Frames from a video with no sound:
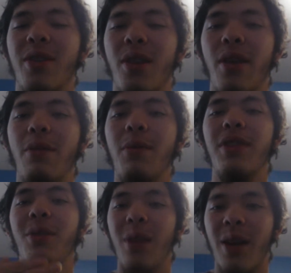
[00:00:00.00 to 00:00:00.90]
so I
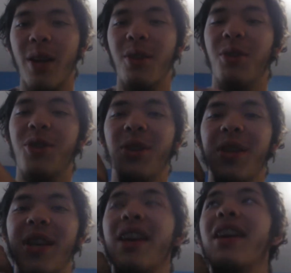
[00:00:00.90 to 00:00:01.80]
wish you luck on your
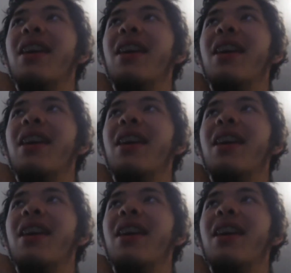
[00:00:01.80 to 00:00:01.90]
journey,